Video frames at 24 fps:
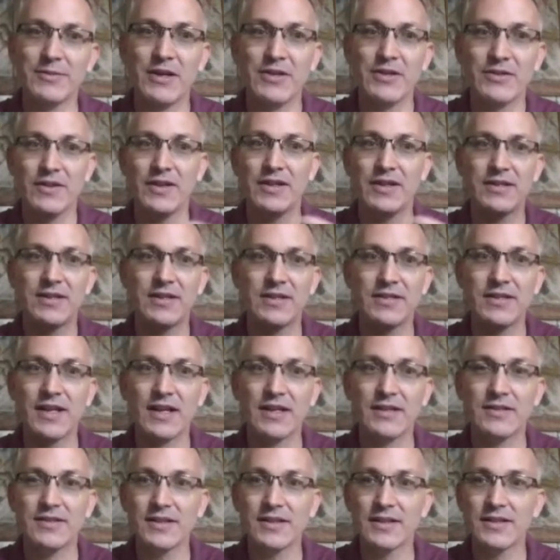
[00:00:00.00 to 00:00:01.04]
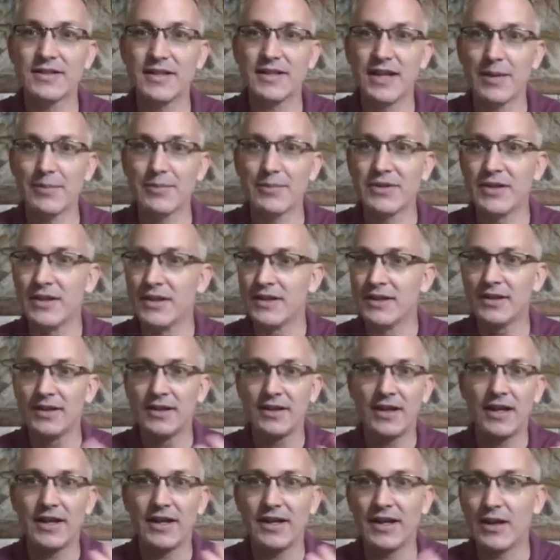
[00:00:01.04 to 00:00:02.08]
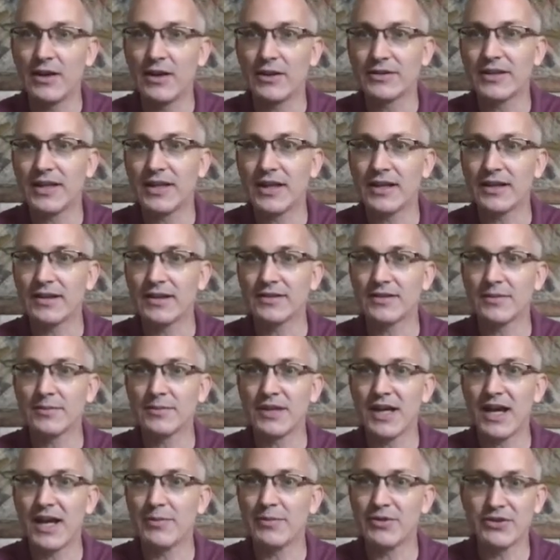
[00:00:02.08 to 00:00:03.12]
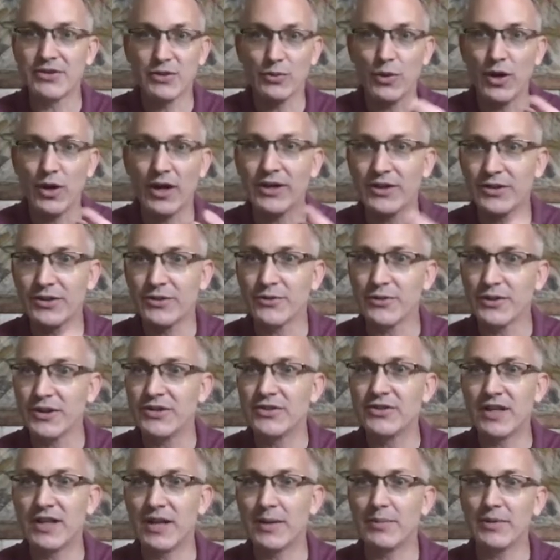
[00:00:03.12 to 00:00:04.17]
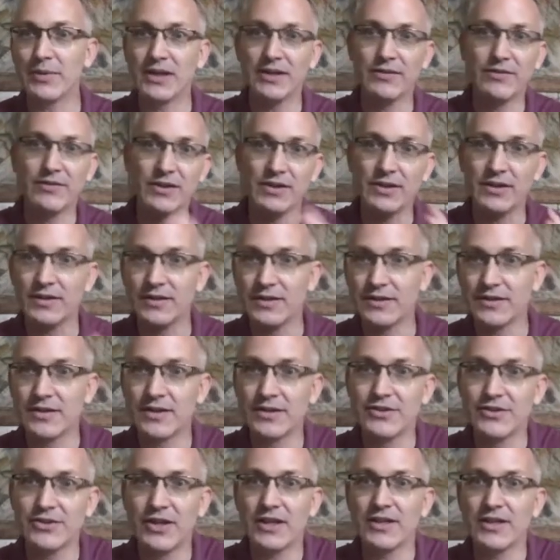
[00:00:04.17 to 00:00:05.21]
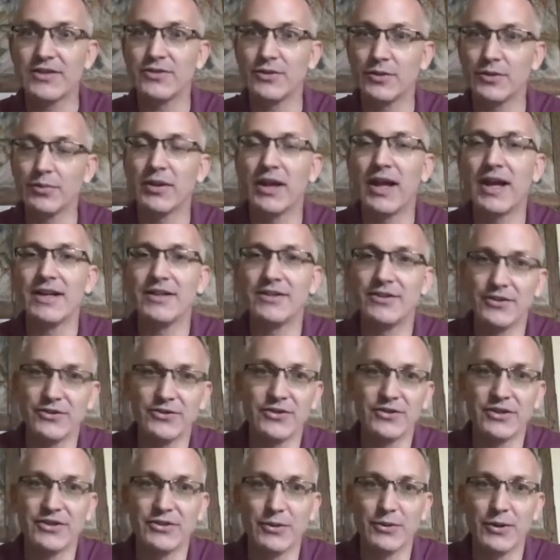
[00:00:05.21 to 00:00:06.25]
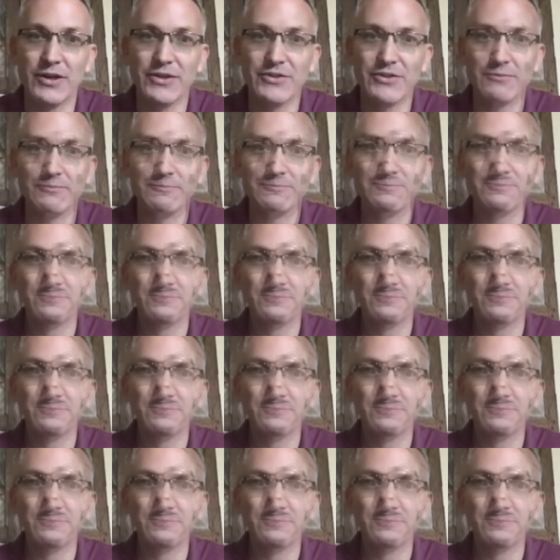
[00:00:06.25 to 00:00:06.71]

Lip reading: So these are the 6 steps, and now I'll take some time just to walk you through each step and give you a chance to apply it to your situation.